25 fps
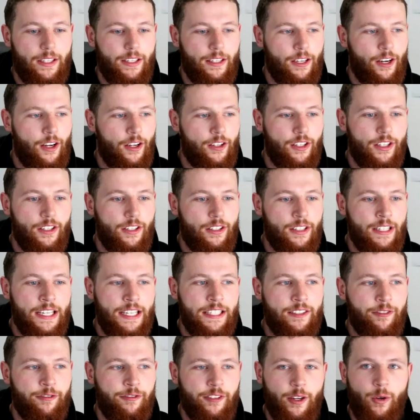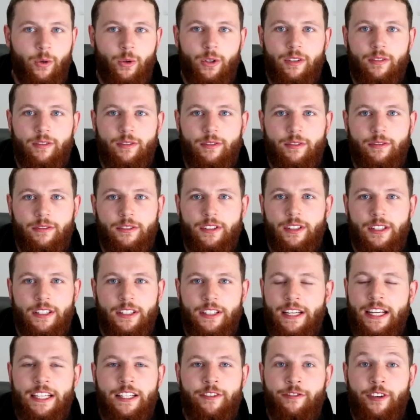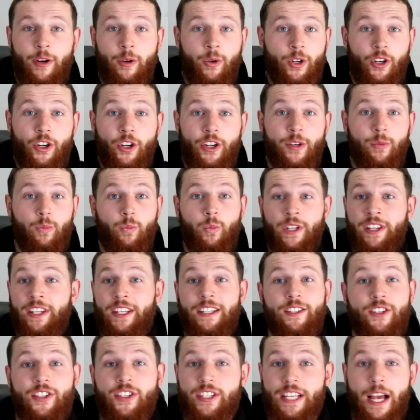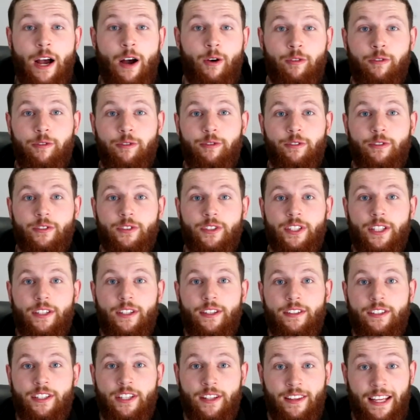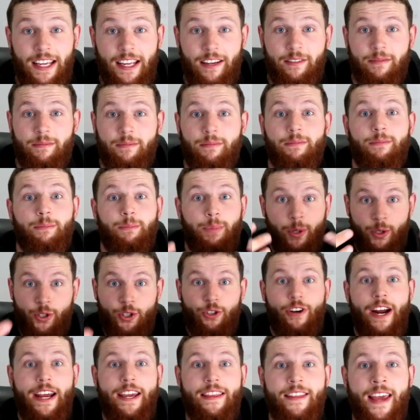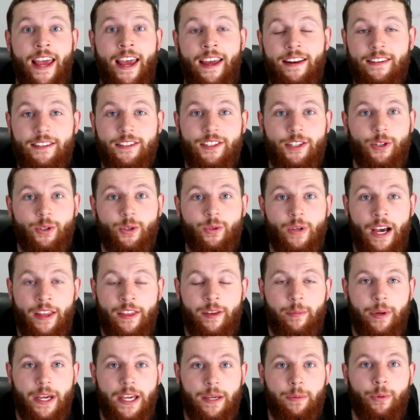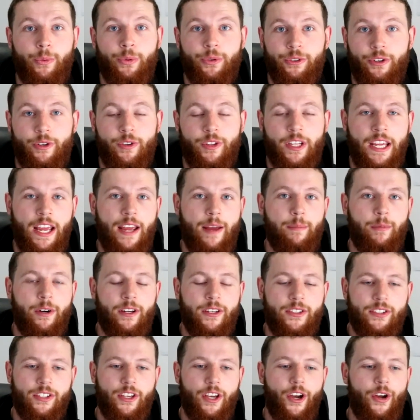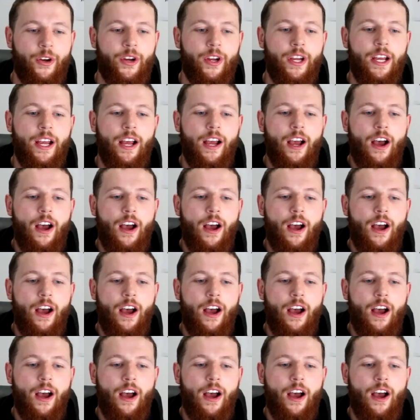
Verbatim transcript: you know, you, you need to feel, you need to feel good within yourself to, to then portray that to other people through the camera. So